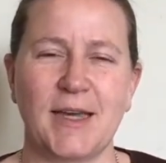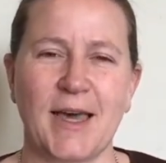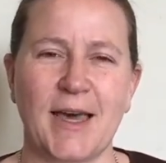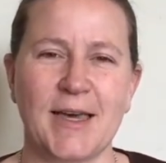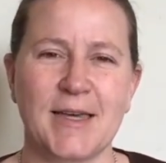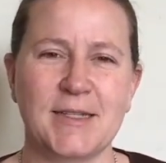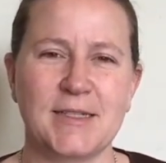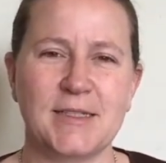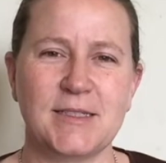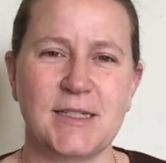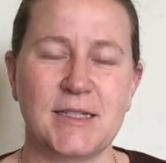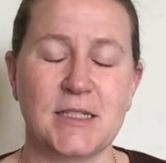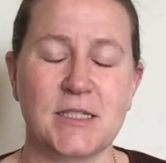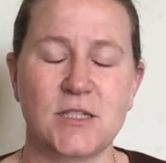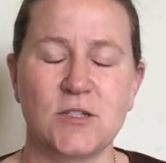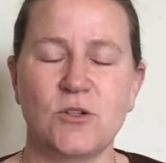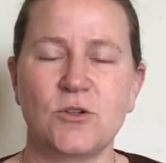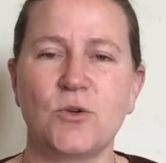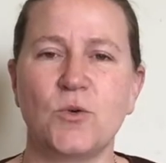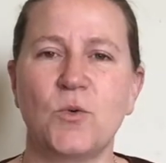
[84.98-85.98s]
And it's
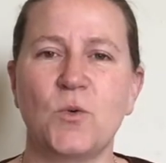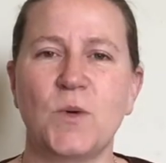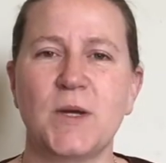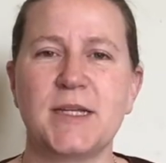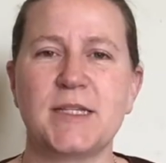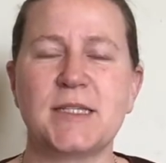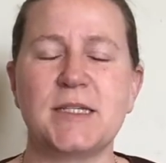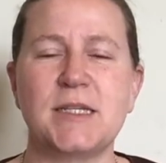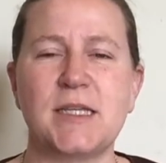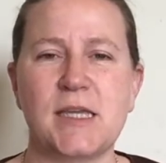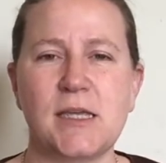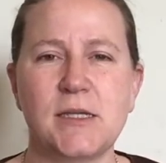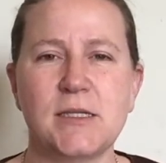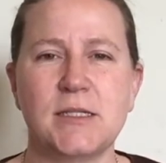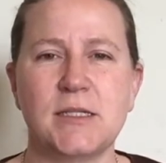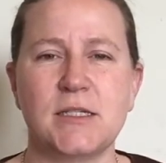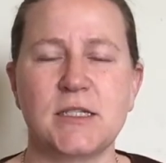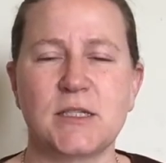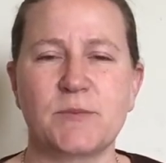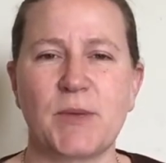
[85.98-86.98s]
not always an
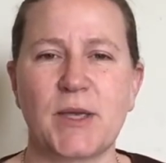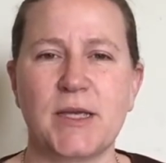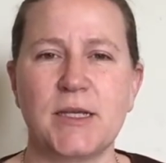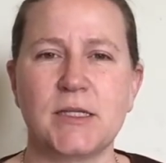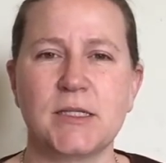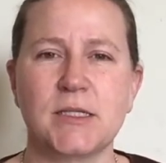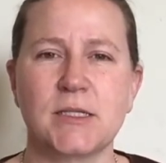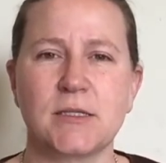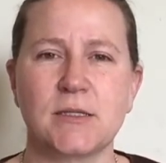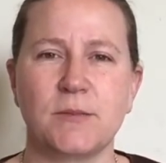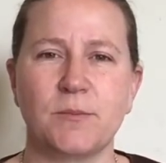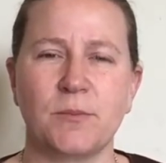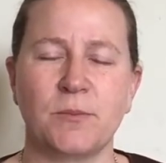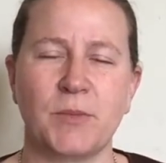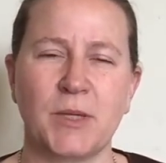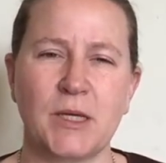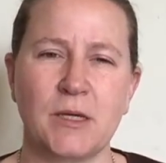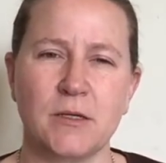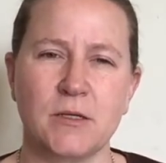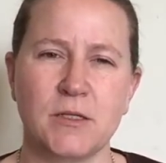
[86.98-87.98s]
easy space,
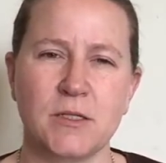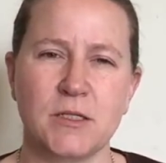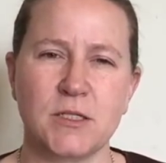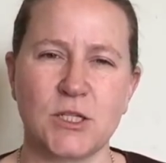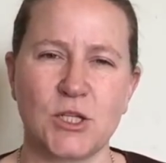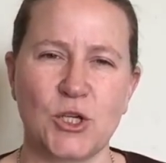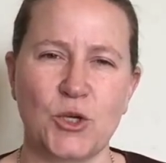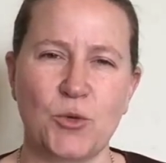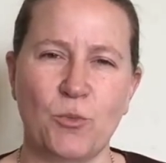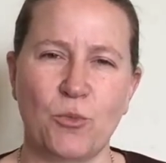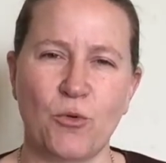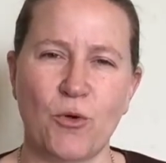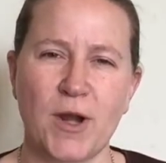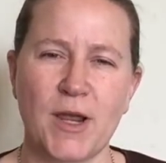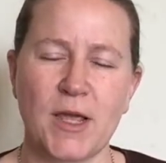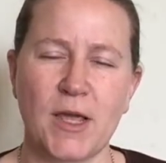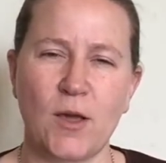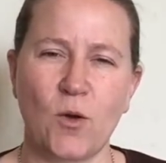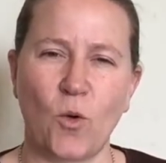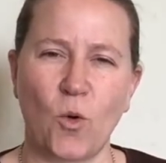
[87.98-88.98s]
because you
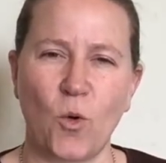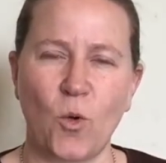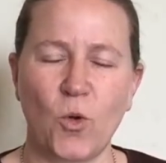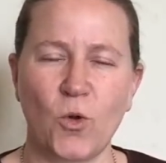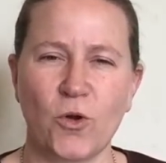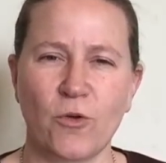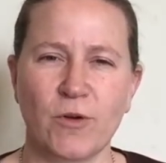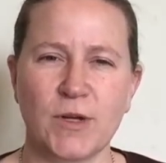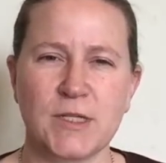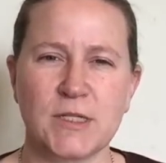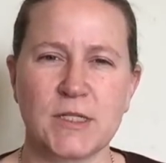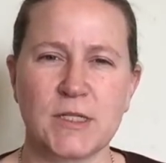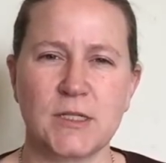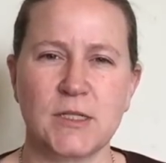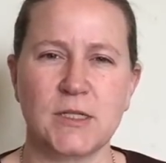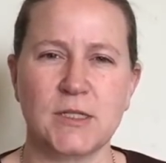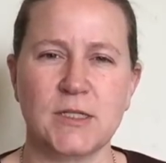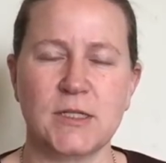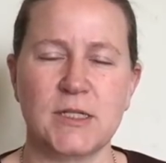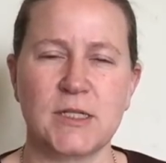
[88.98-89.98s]
bring all your
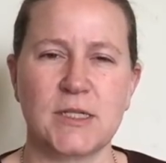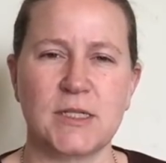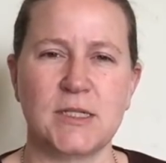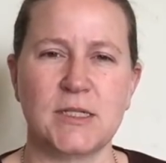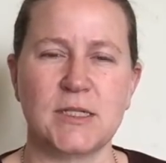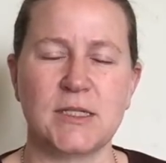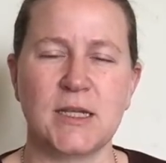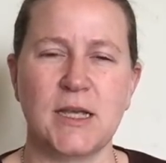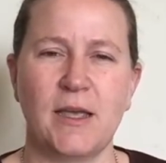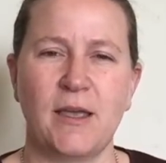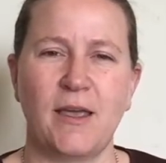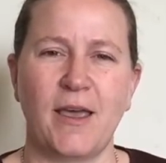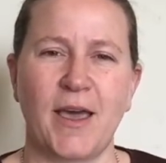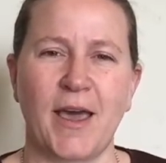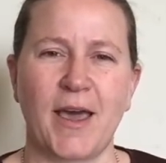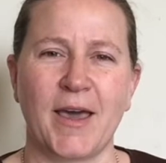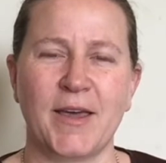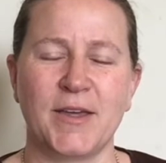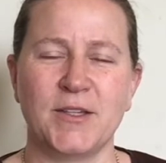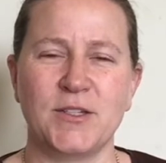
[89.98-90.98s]
uncertainties
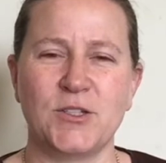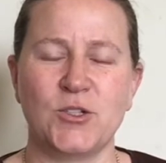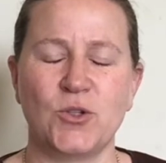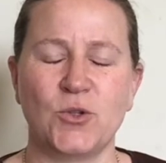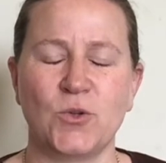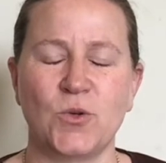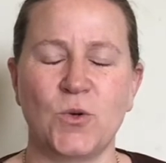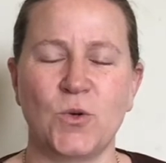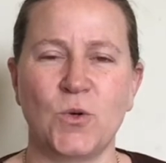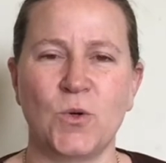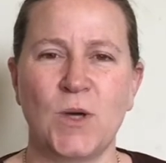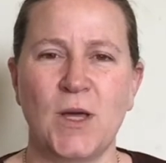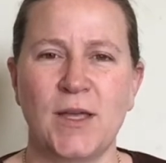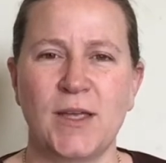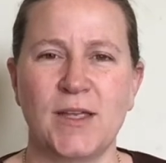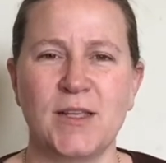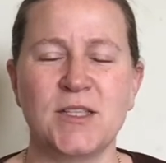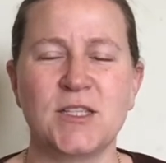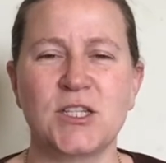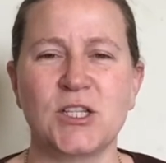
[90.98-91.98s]
and your
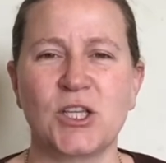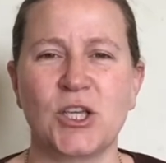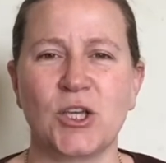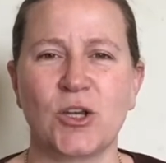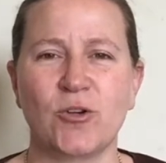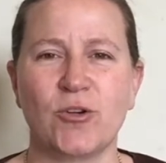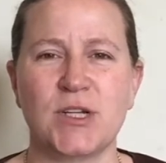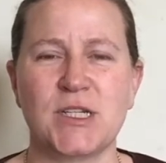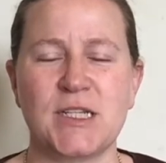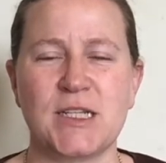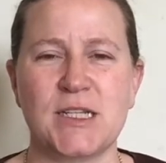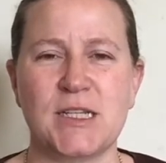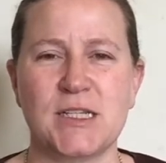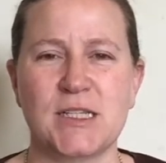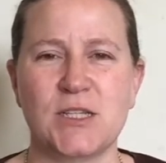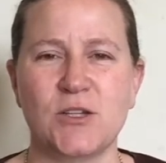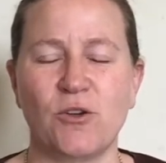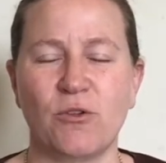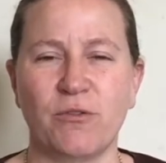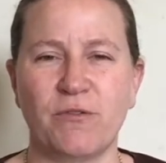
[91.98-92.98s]

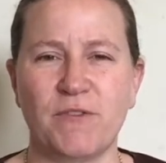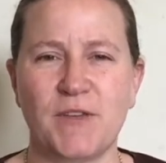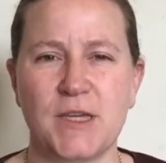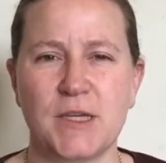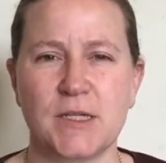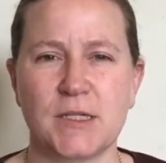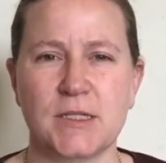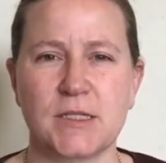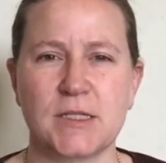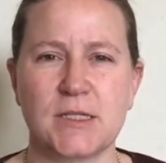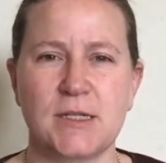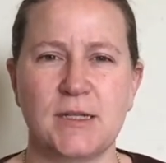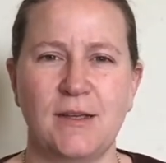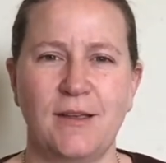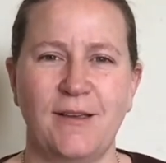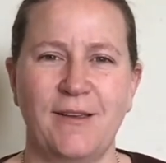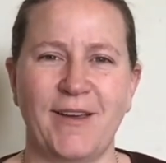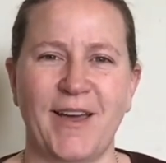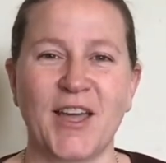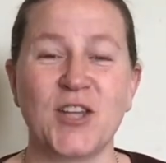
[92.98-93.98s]
insecurities and your fears
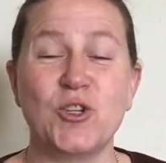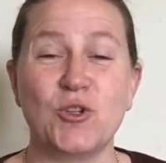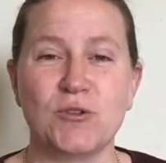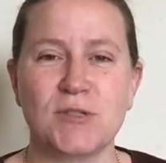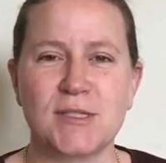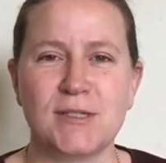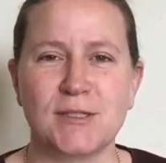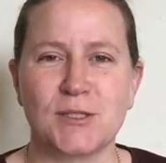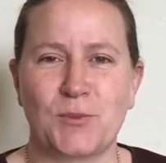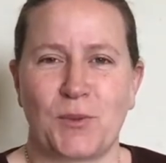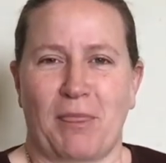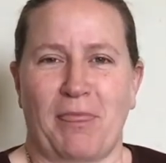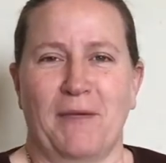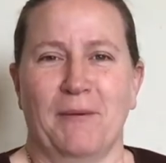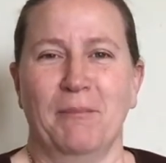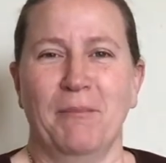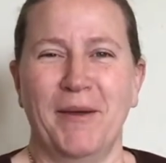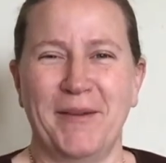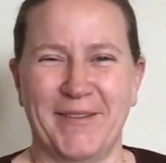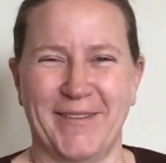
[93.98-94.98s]
and you sit with
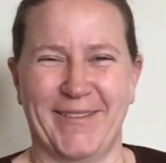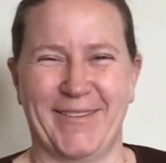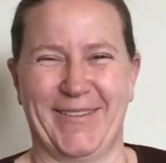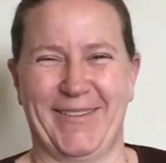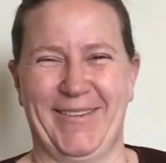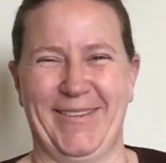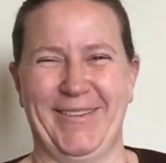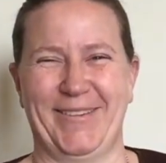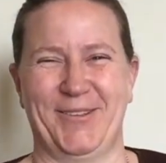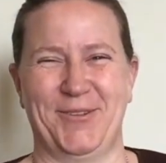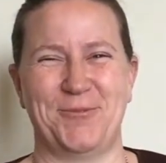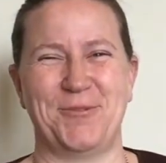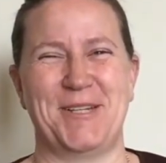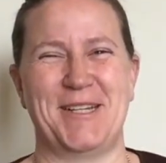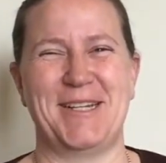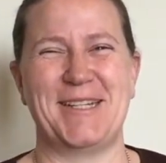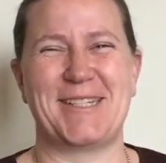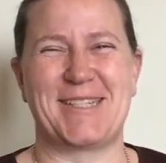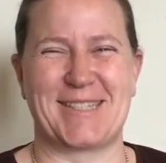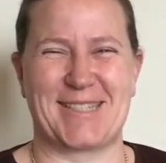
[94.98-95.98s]
them,
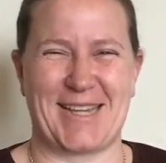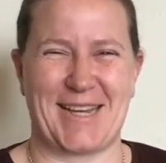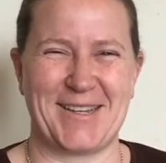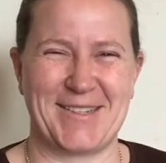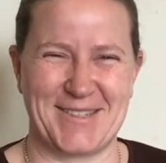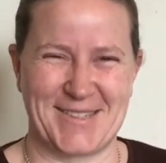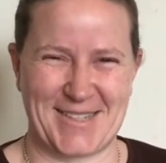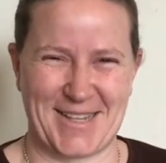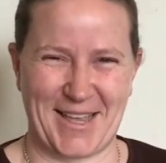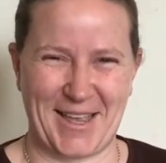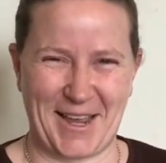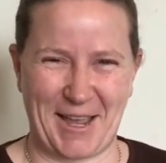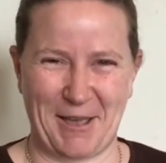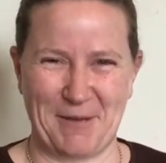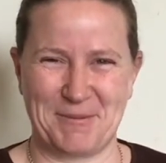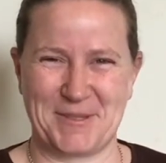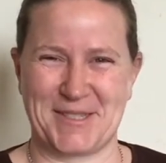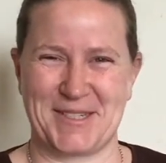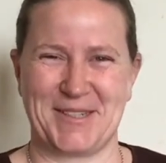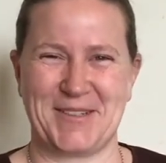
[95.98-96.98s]
which sounds like
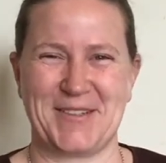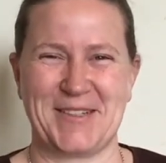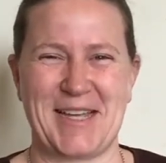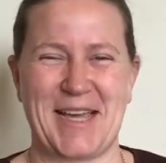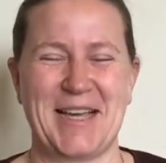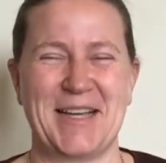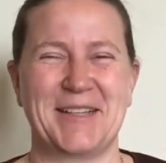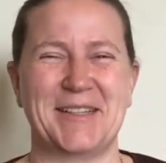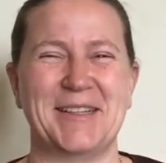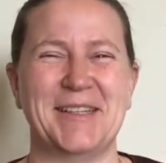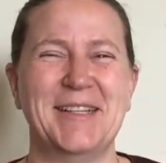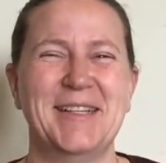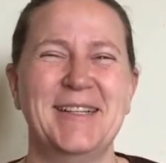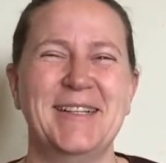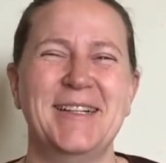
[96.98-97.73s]
absolute hell.